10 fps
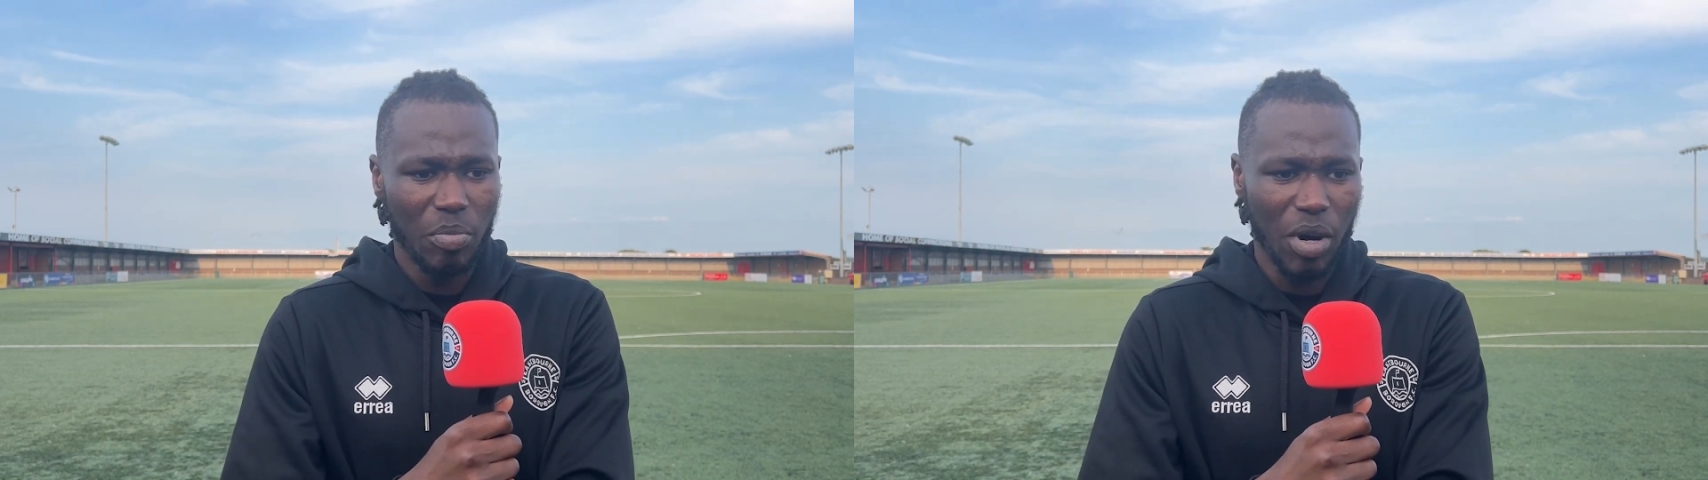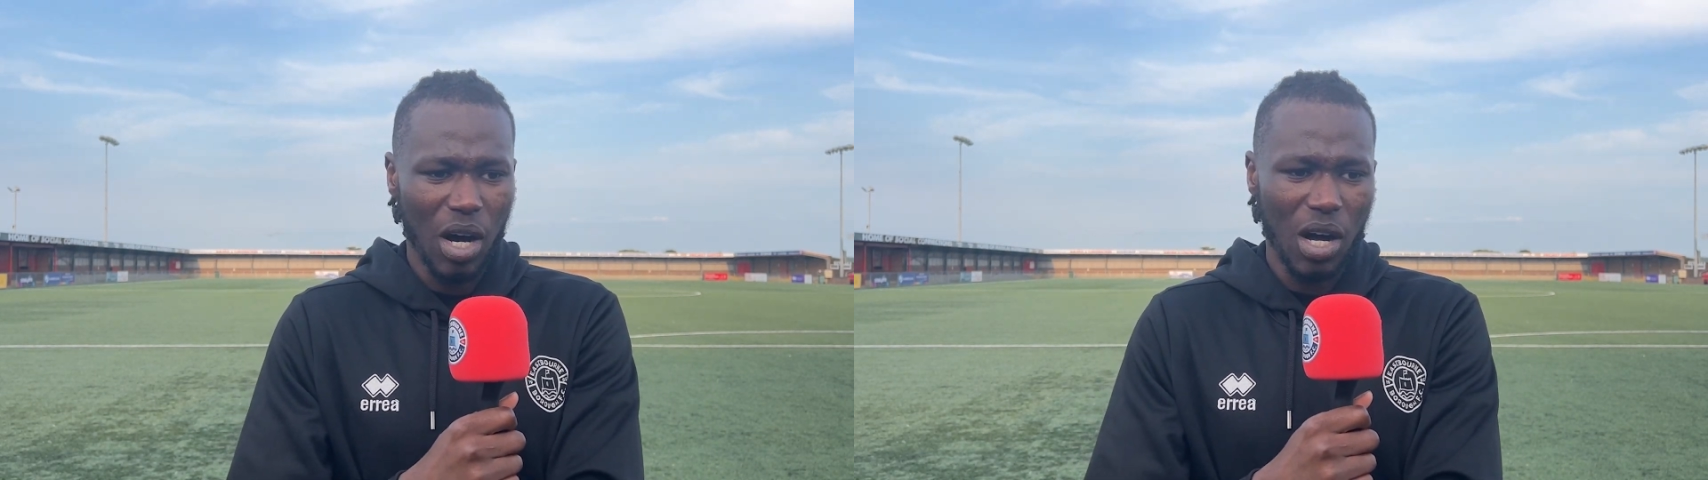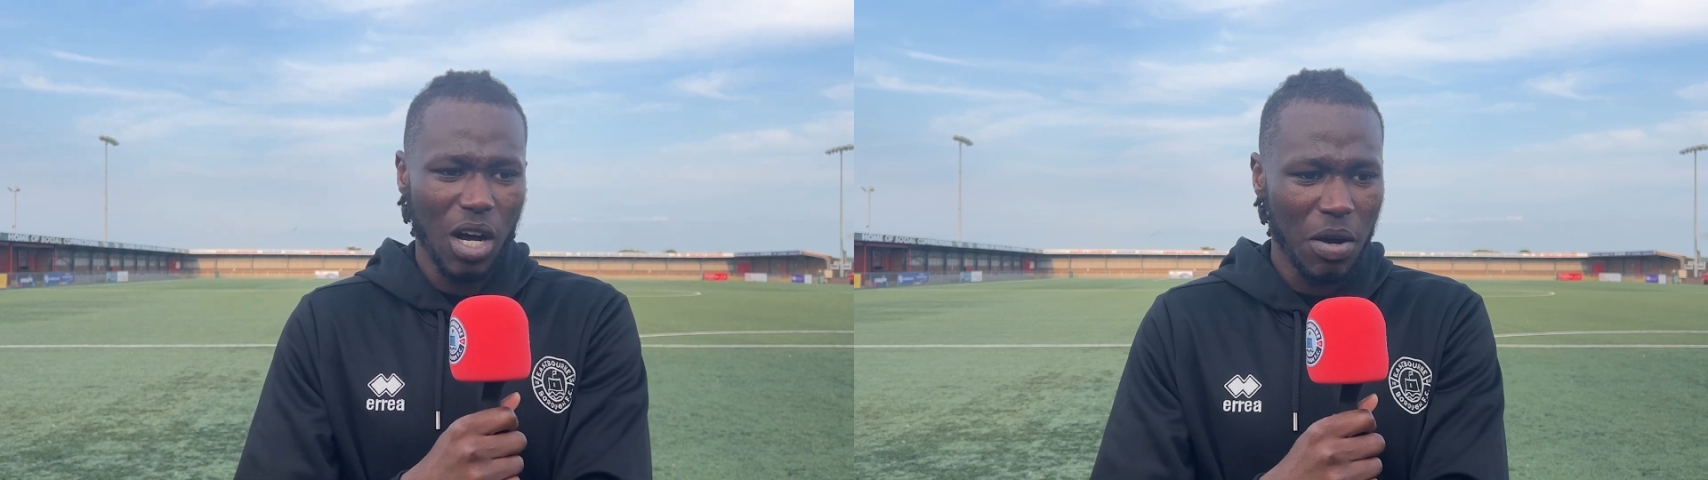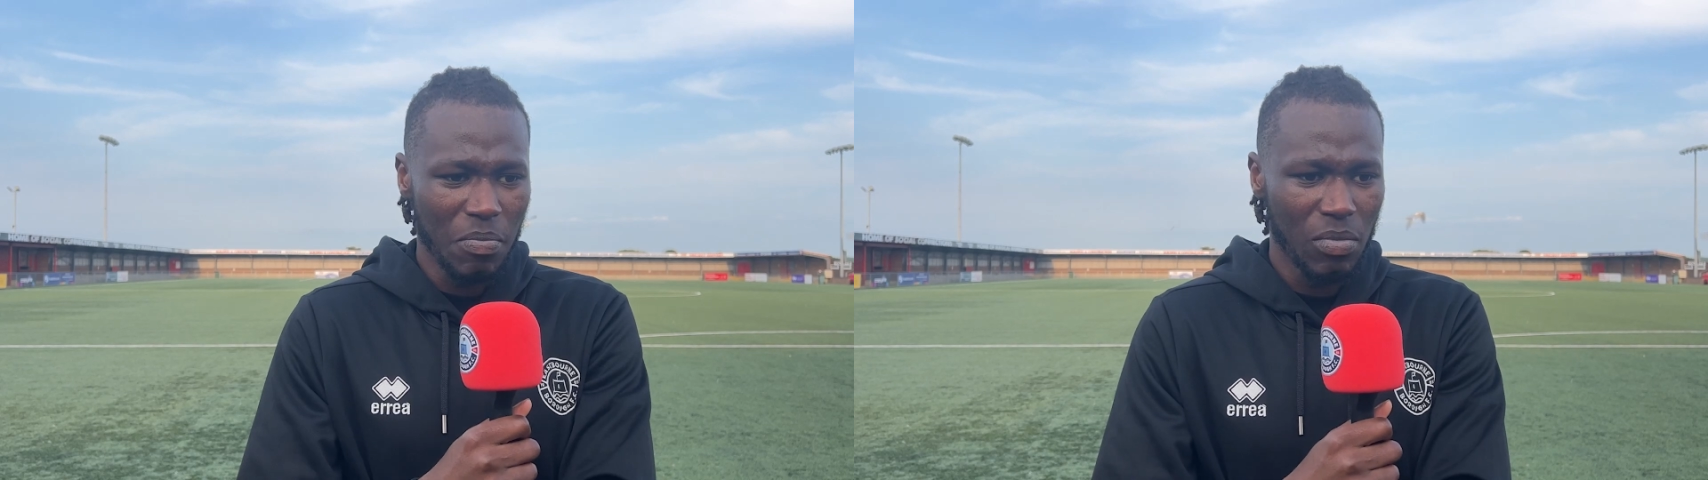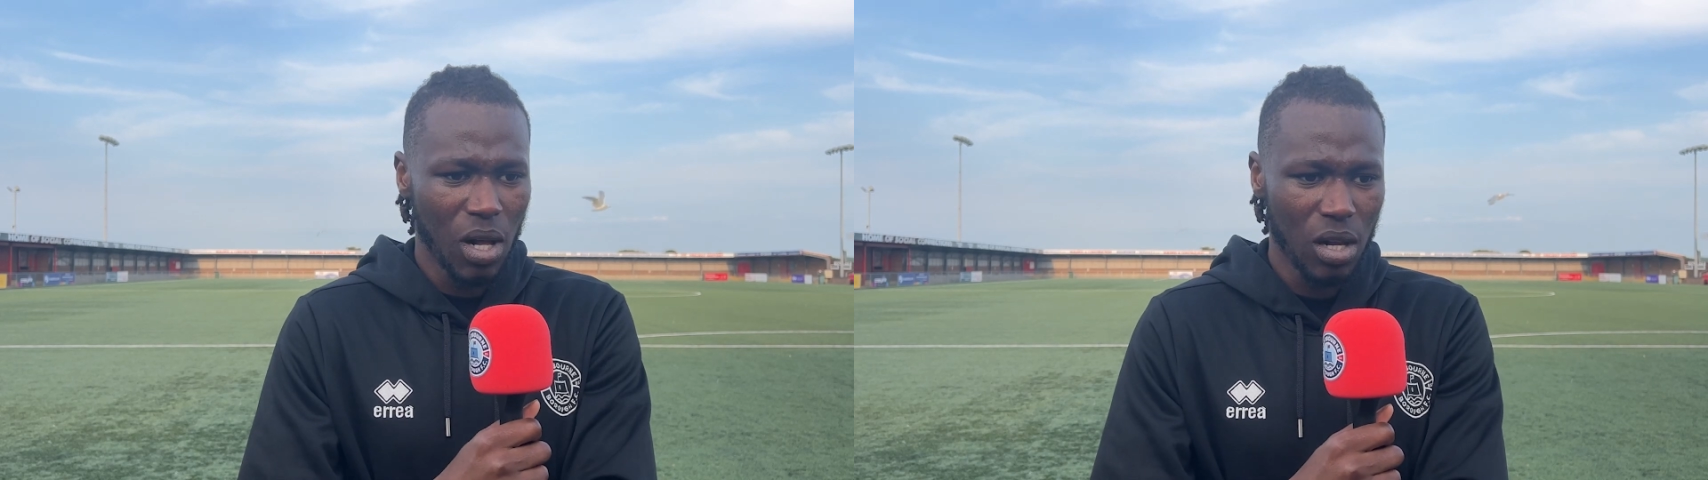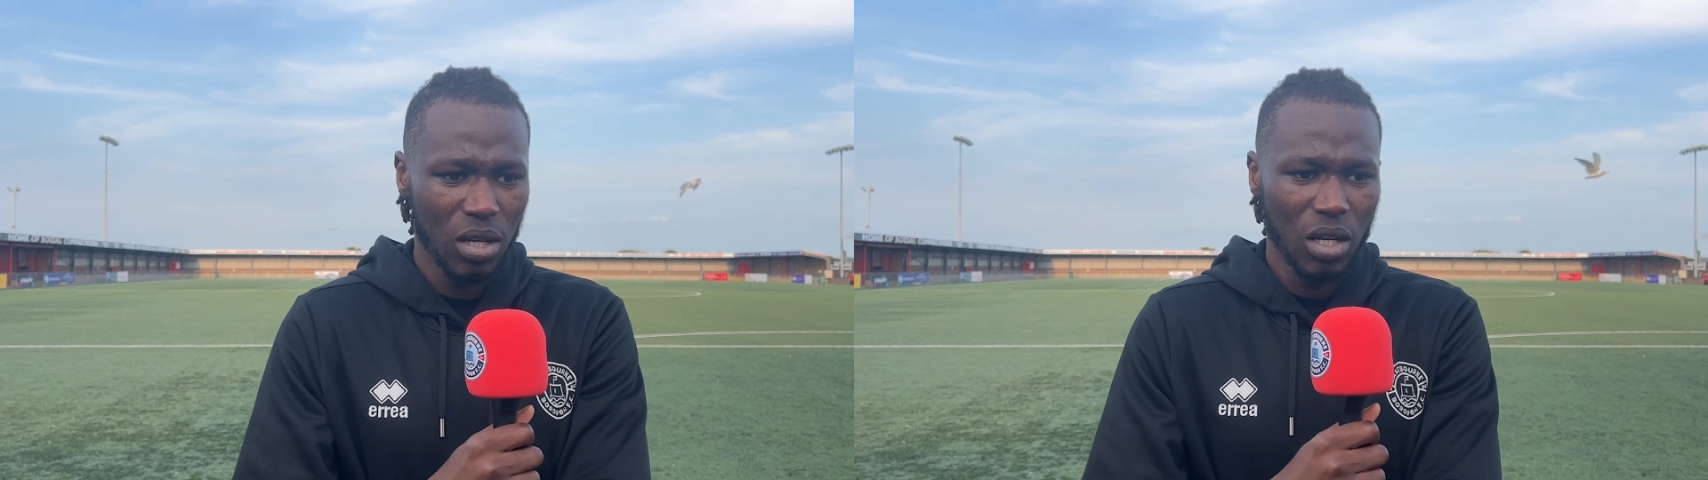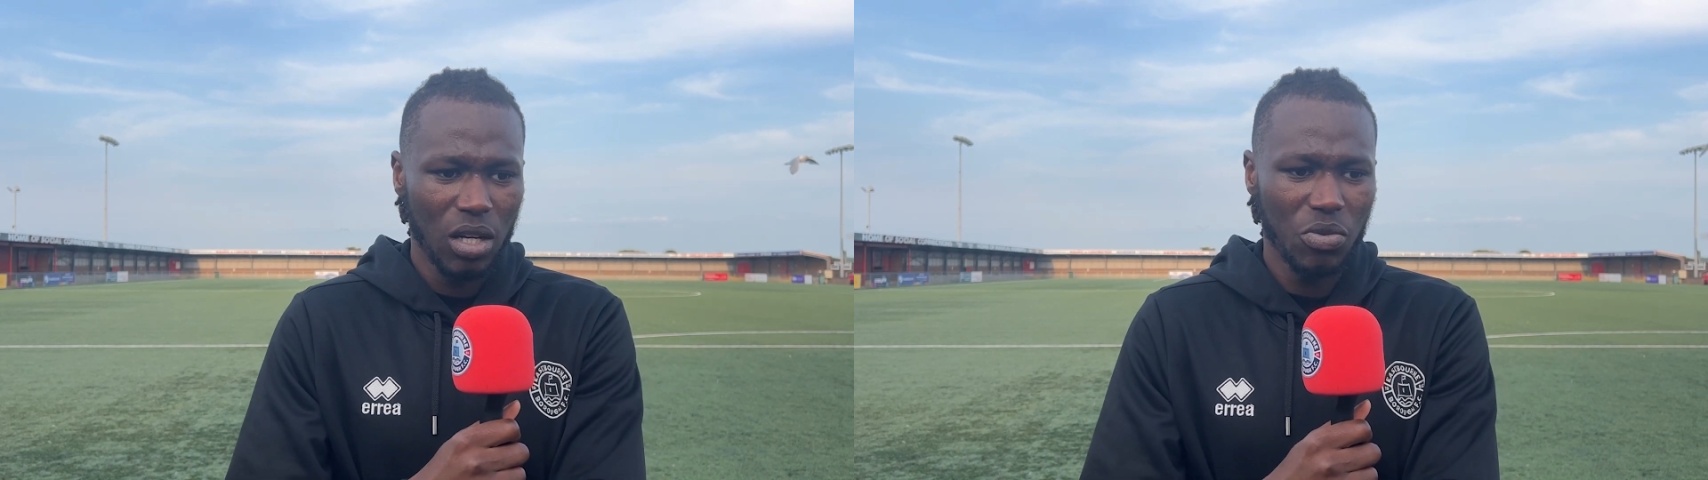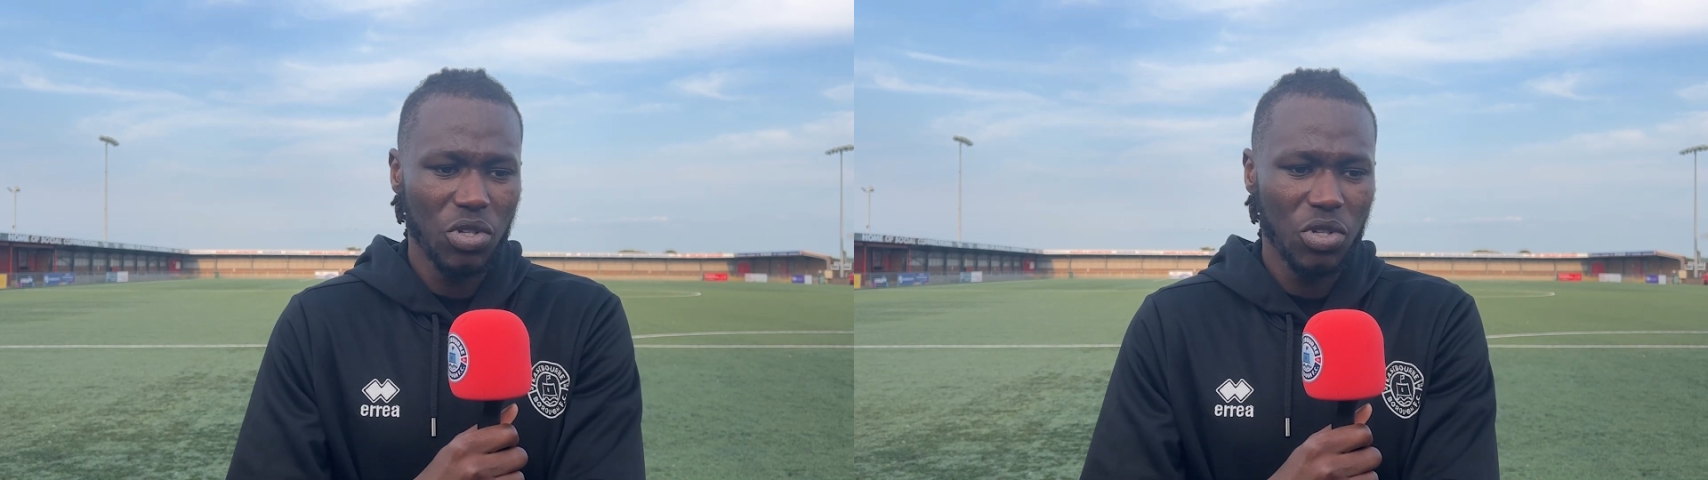But we